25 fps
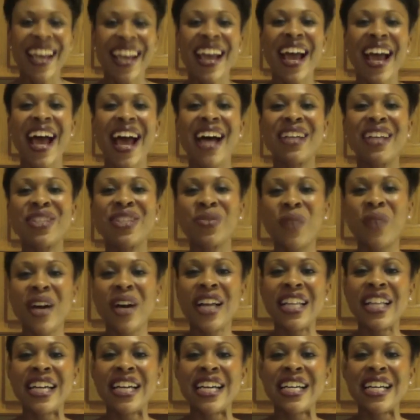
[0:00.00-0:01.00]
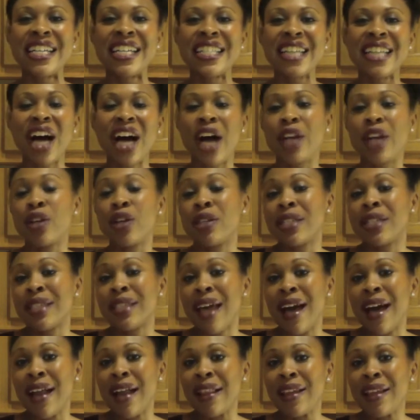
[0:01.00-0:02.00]
As well as on your
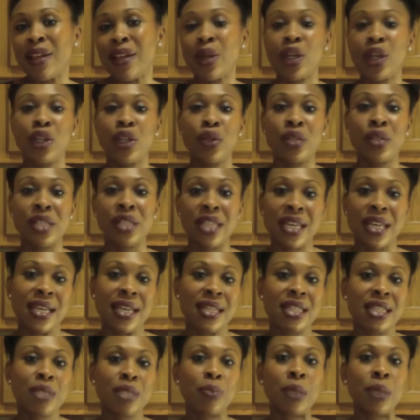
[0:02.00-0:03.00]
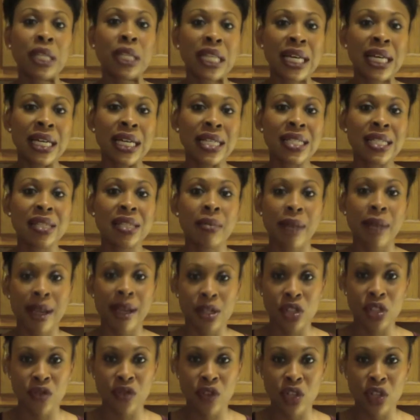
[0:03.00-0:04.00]
salad, you can use this plus some
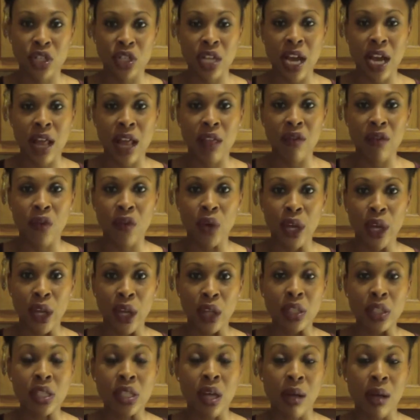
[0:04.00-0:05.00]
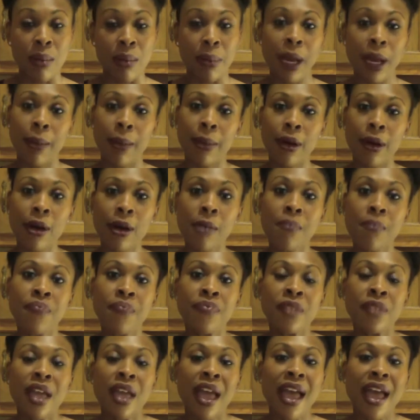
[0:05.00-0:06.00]
extra virgin olive oil, salt and pepper,
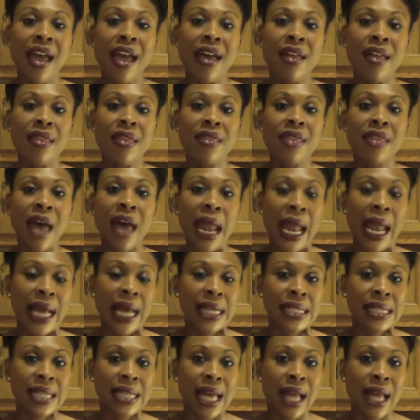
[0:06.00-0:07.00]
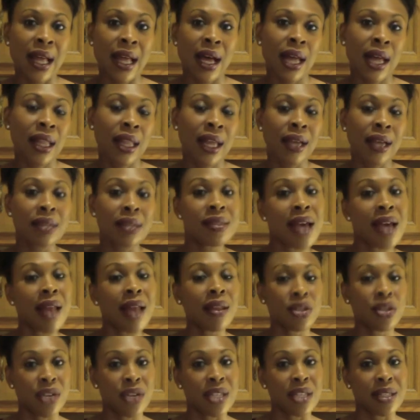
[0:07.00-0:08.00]
and that acts like a
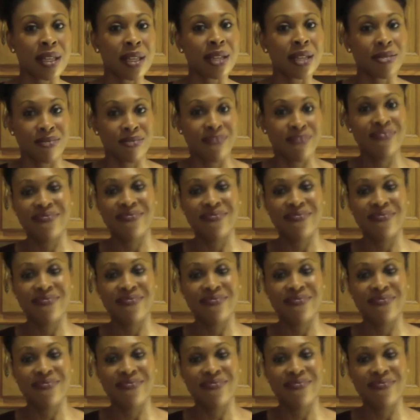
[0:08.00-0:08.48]
salad dressing.